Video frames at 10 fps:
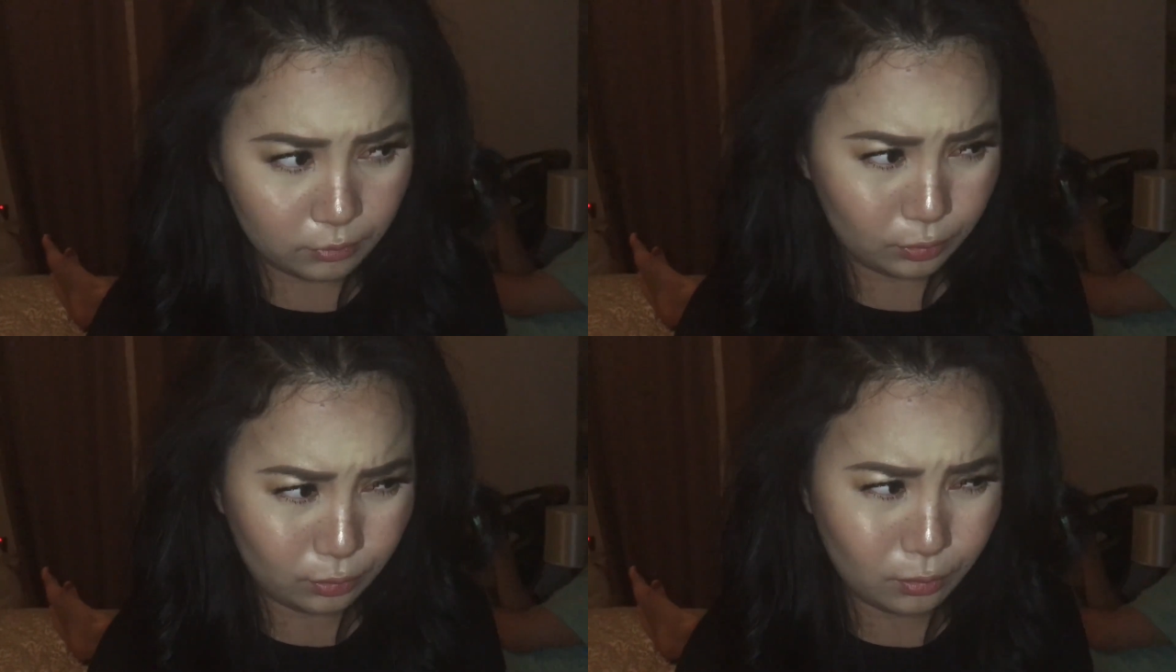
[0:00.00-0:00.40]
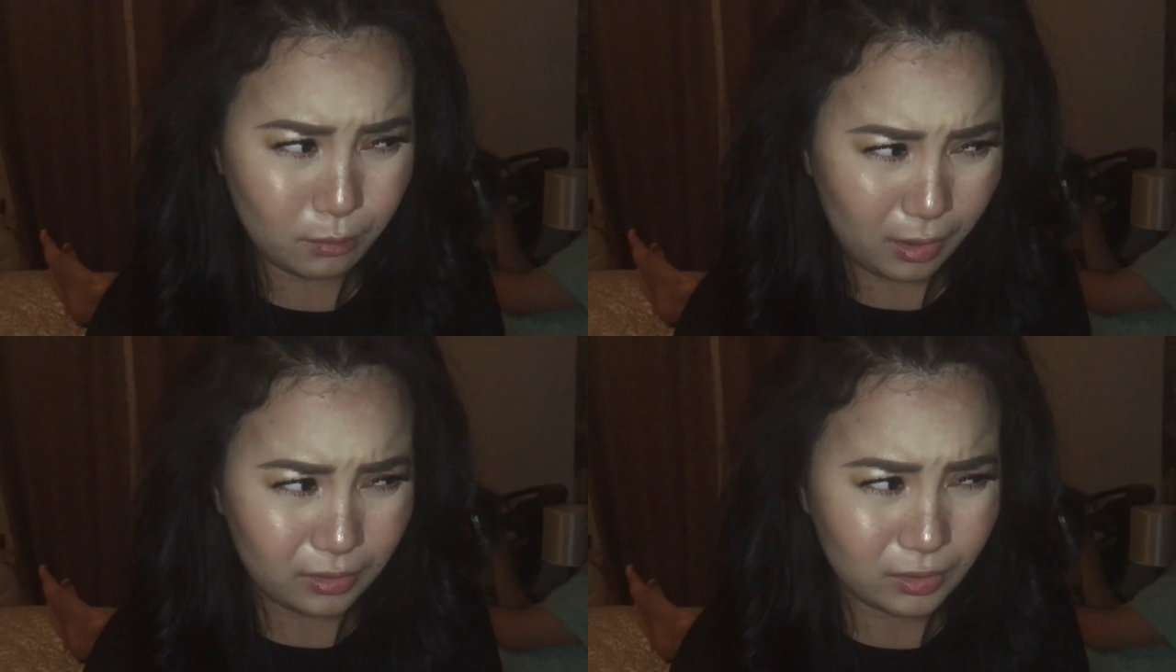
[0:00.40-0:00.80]
to 2
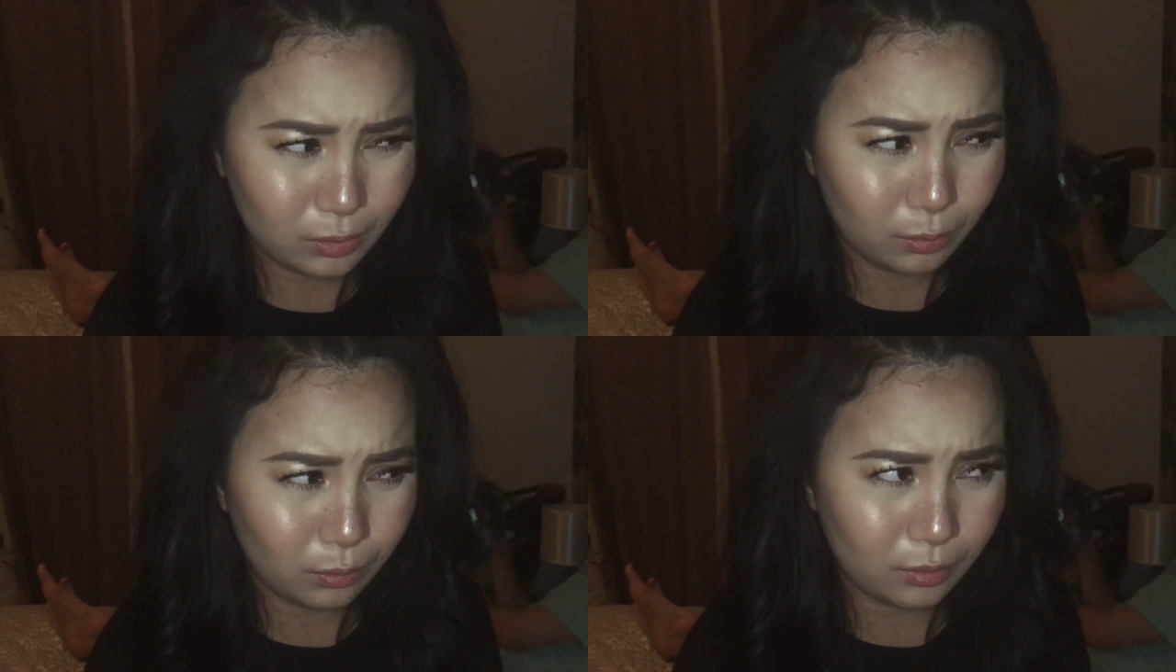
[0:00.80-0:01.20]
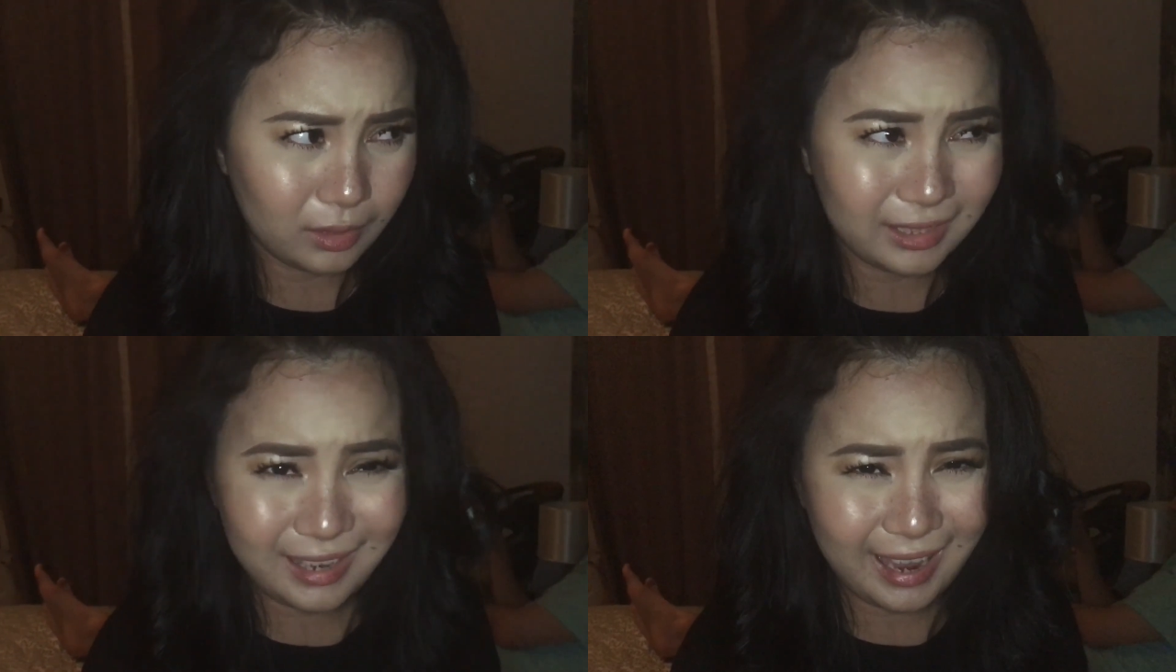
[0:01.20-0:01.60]
months to
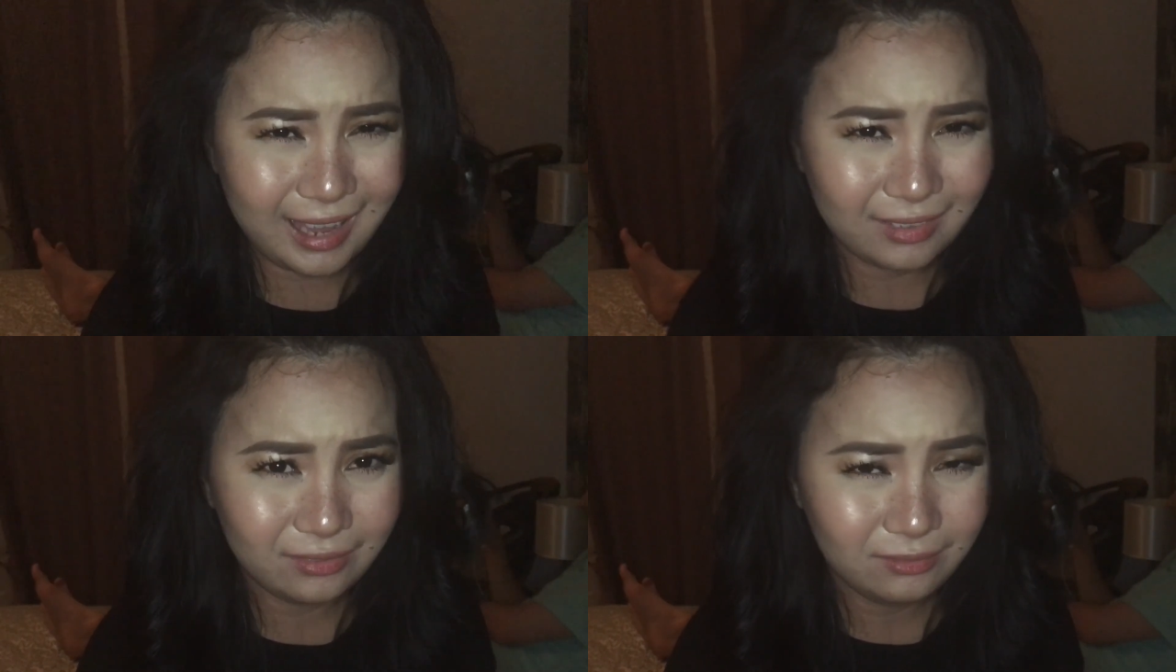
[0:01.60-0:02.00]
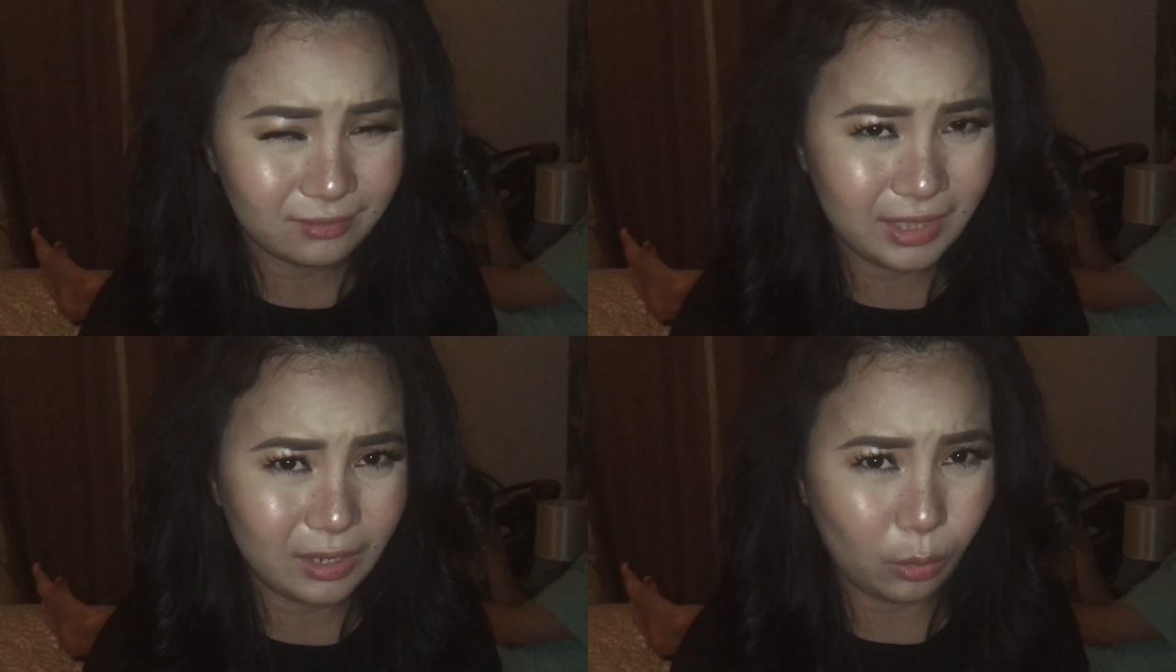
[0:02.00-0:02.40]
get
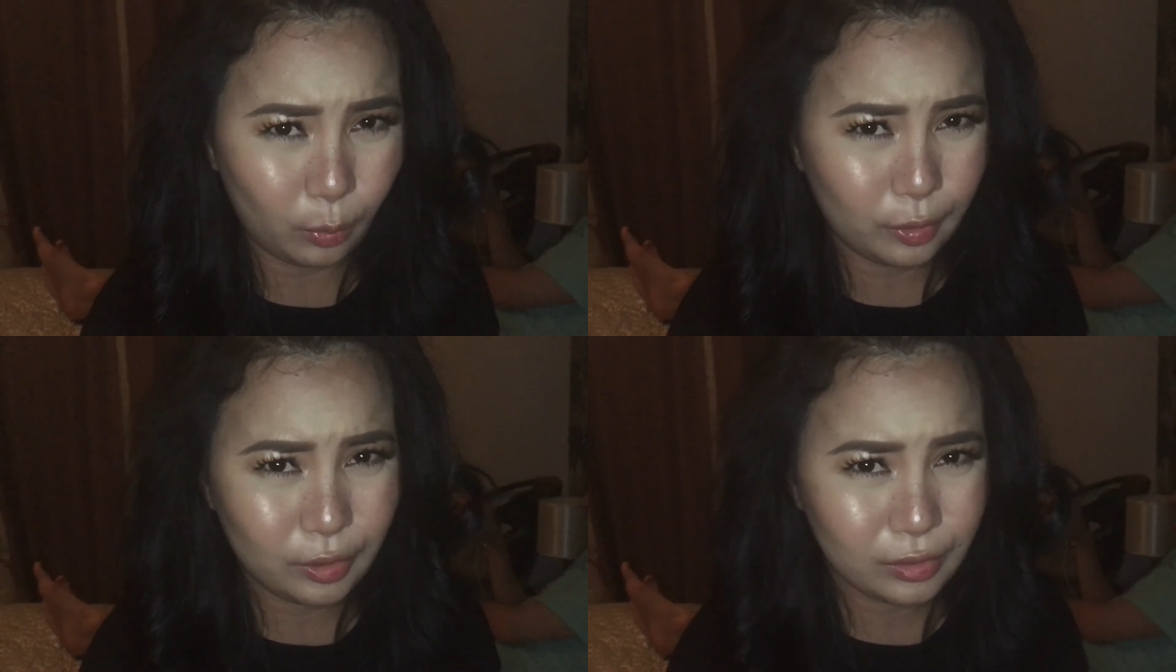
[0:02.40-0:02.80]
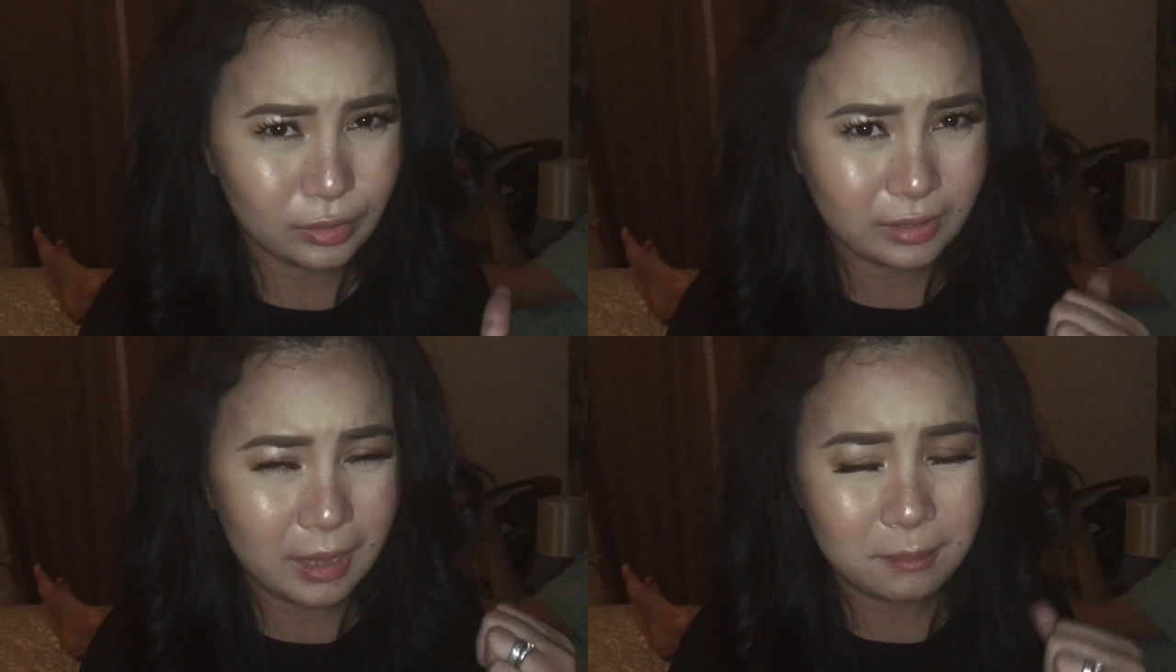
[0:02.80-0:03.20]
their orders
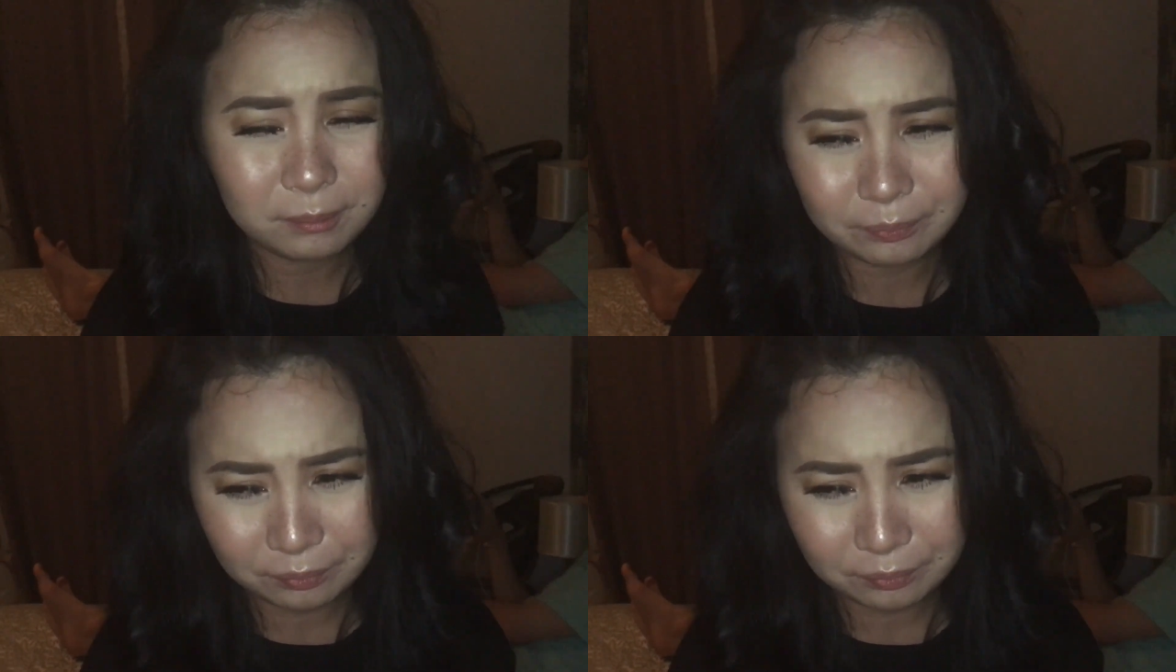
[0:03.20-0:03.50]
to them.